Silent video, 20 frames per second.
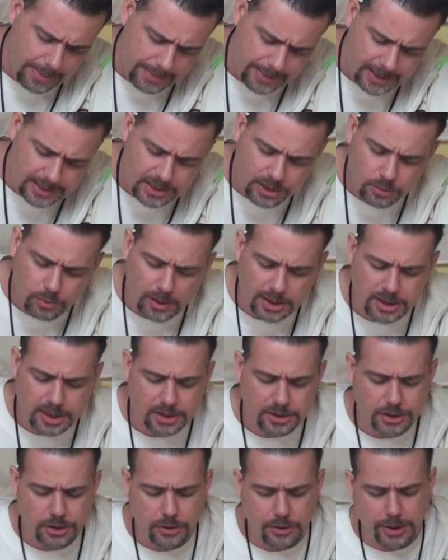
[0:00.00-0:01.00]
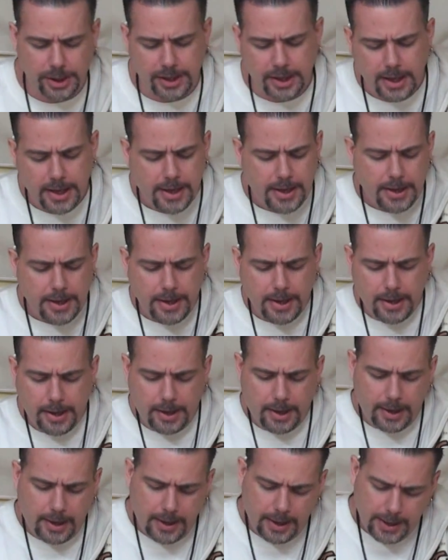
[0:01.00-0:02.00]
This is what's concerning.
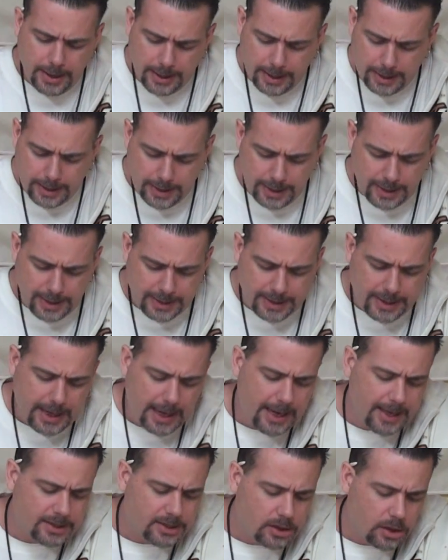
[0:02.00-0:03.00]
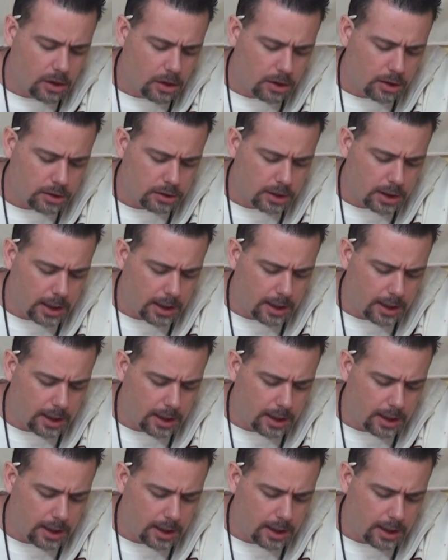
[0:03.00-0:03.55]
In a case called